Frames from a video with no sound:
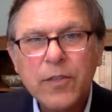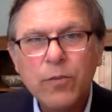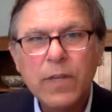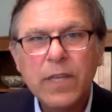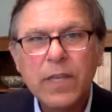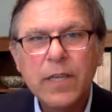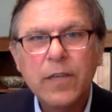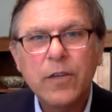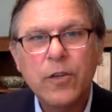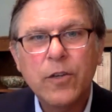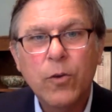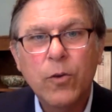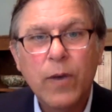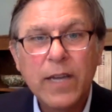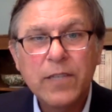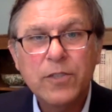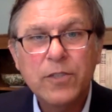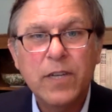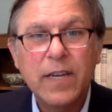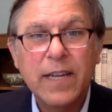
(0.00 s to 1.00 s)
really good
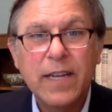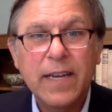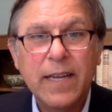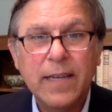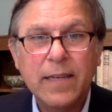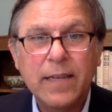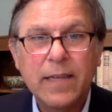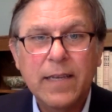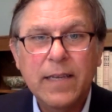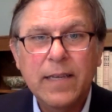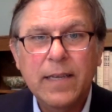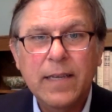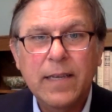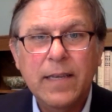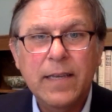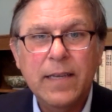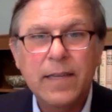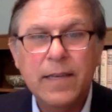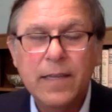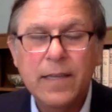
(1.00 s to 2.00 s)
question, and
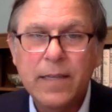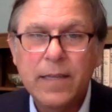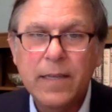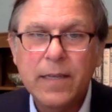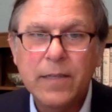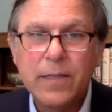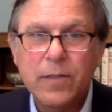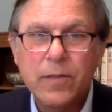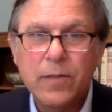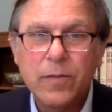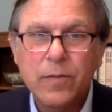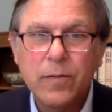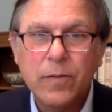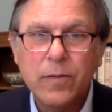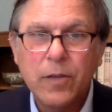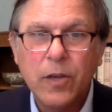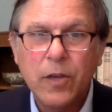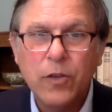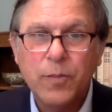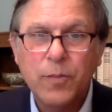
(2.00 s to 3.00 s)

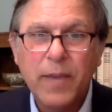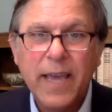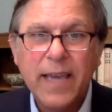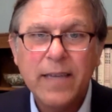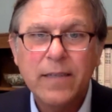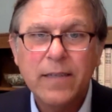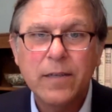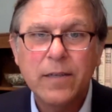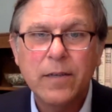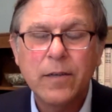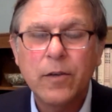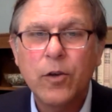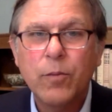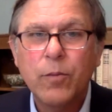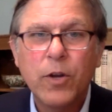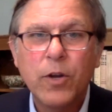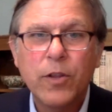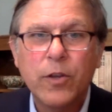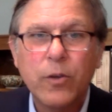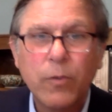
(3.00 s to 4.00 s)
goes back to,
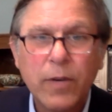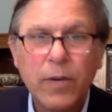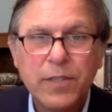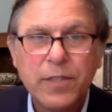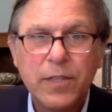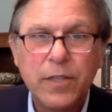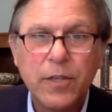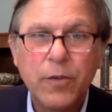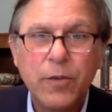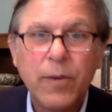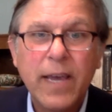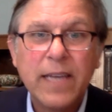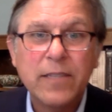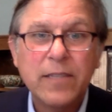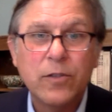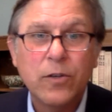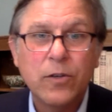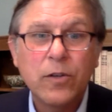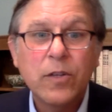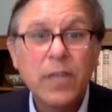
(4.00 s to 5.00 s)
Omar, the question you
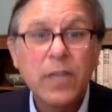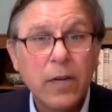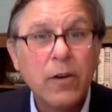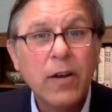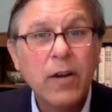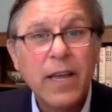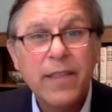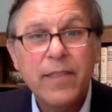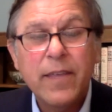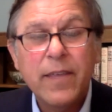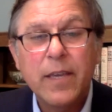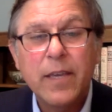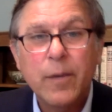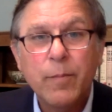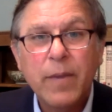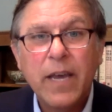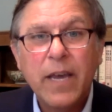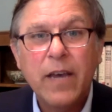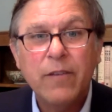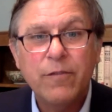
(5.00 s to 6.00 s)
asked earlier, I think,
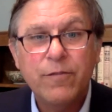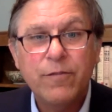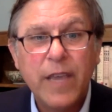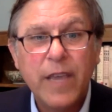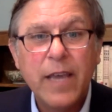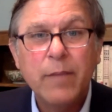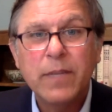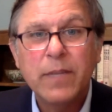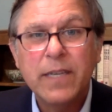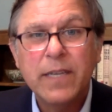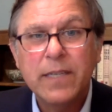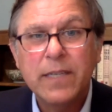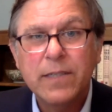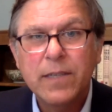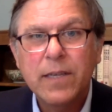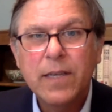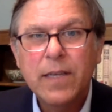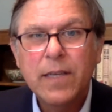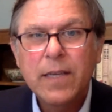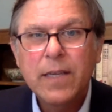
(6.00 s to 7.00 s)
about families.
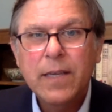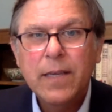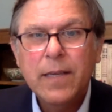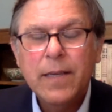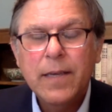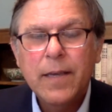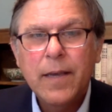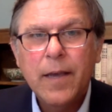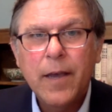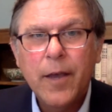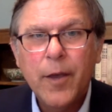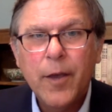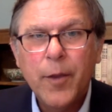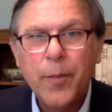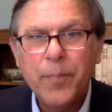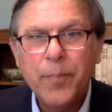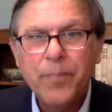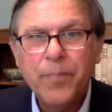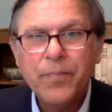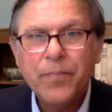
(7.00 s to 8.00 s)

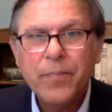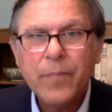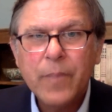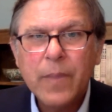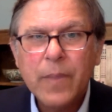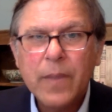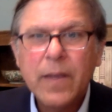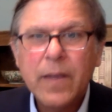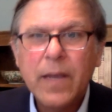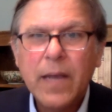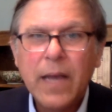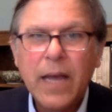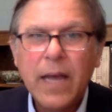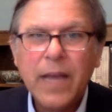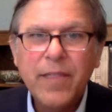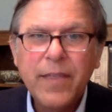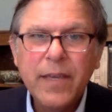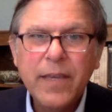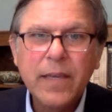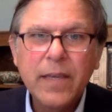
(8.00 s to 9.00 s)

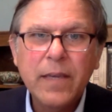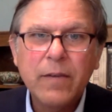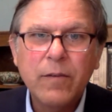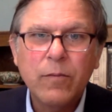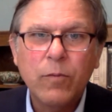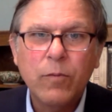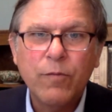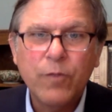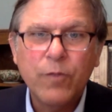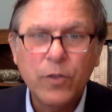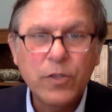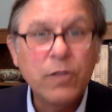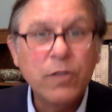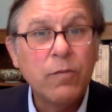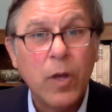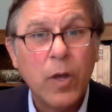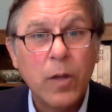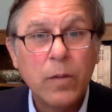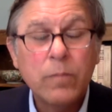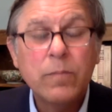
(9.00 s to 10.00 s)
I think, well, first of
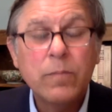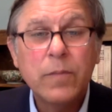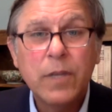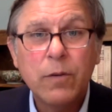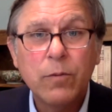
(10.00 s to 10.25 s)
all, there